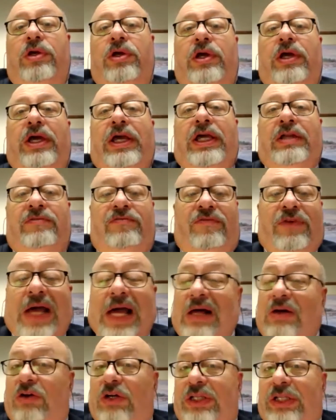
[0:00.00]

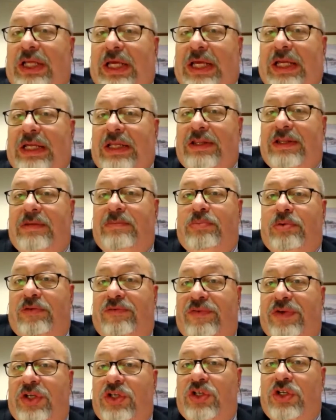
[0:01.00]
invalidated the
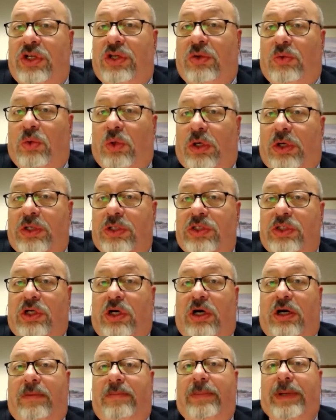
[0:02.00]
provision of the Workers'
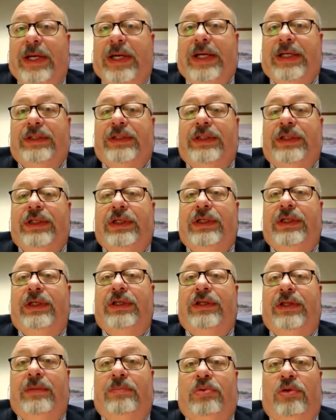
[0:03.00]
Comp Act
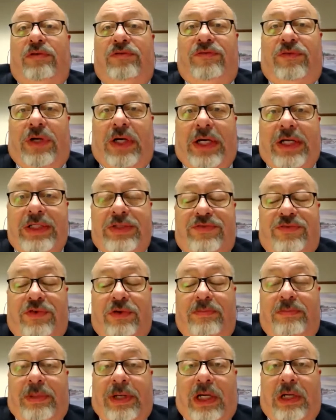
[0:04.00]
that provides for
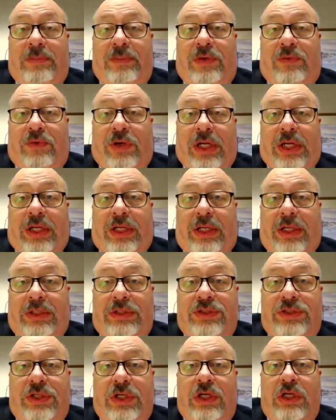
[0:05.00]
impairment
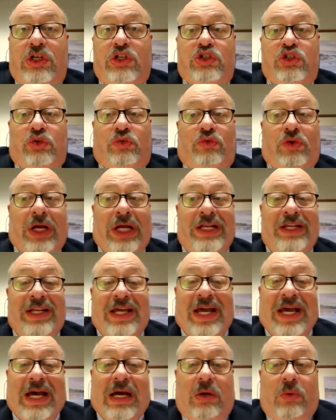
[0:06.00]
ratings. So right
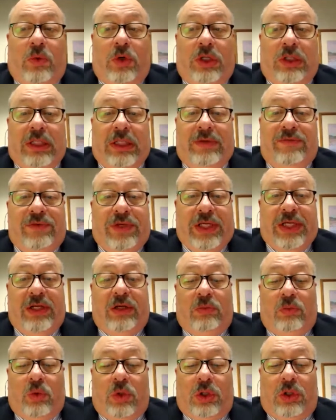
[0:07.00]
now we're living in a
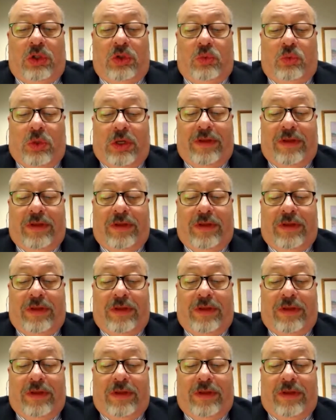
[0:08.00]
world where